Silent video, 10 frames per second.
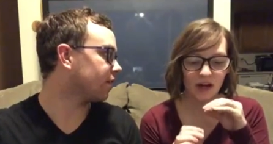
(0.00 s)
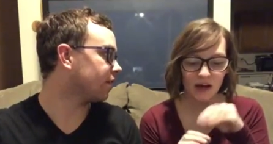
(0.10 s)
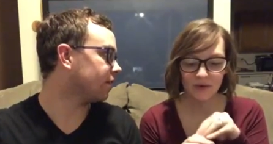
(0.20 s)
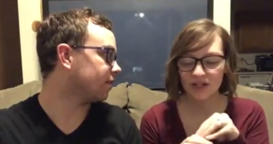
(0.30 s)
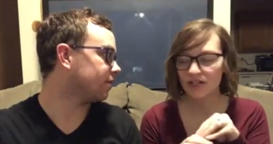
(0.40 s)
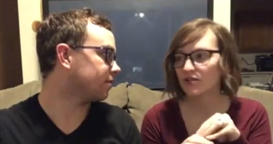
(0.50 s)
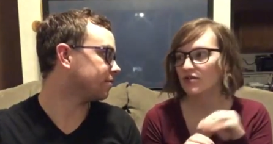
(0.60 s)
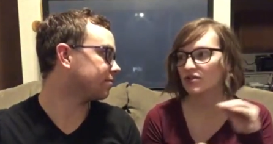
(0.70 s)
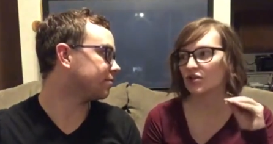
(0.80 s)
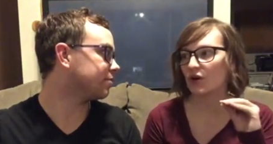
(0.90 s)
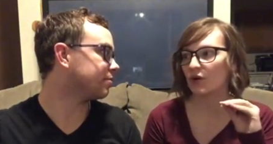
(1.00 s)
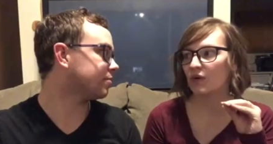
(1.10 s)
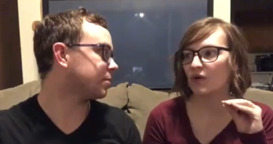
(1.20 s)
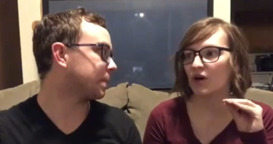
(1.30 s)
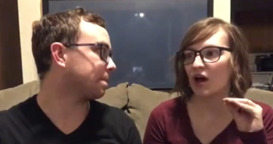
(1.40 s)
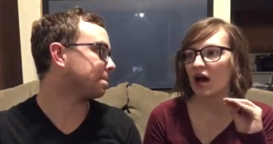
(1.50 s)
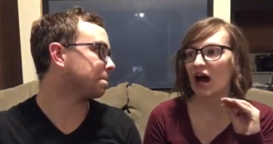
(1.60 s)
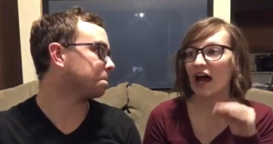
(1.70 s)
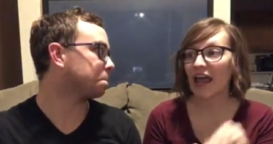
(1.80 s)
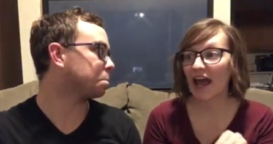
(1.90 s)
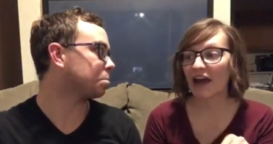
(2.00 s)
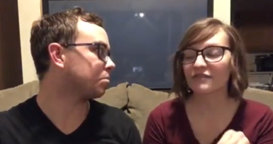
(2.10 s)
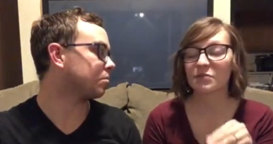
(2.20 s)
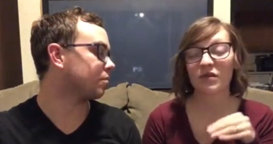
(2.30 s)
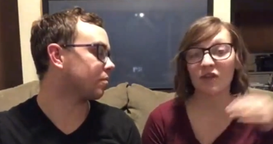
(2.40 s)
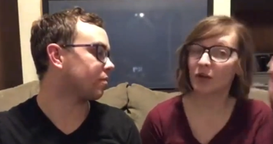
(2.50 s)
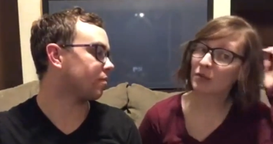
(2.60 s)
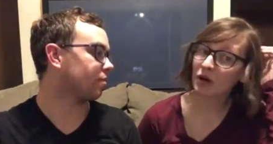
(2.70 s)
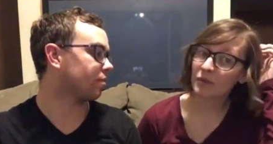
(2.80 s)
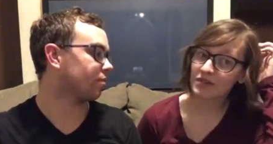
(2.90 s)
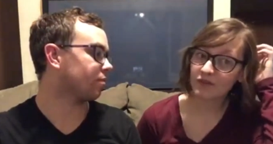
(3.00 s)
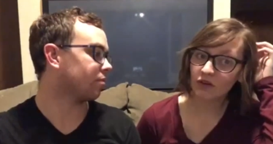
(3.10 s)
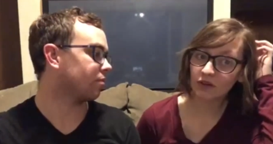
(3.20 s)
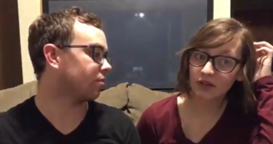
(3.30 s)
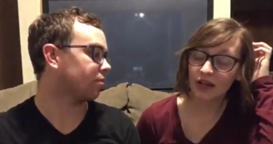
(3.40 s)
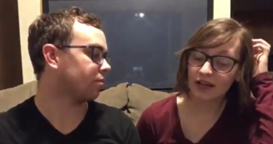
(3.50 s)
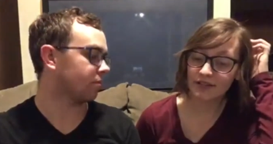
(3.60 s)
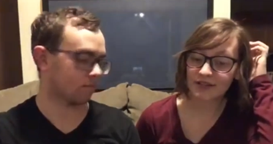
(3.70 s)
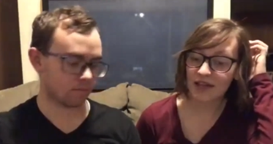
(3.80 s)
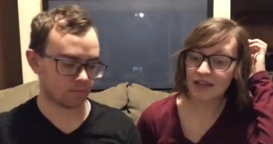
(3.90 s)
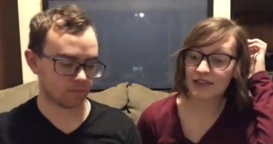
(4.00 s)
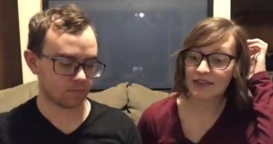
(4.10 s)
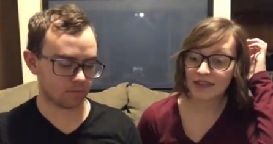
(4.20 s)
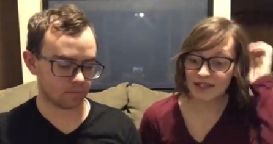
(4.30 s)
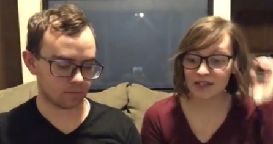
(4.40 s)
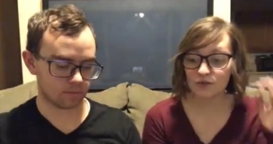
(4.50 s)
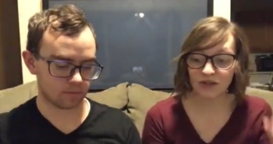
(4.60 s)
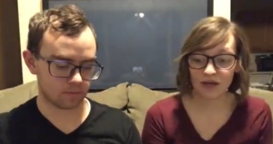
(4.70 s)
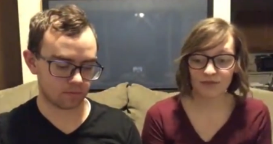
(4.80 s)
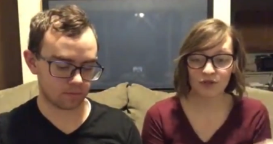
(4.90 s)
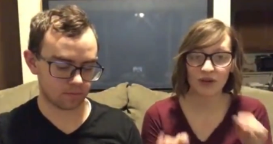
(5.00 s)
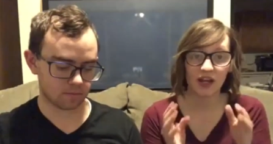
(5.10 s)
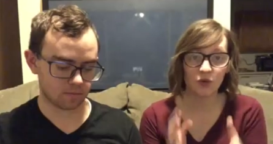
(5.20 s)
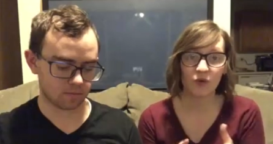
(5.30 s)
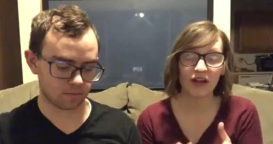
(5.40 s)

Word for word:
Speaker 1: what I want to do. So I have to be very purposeful and say, this is what I'm doing and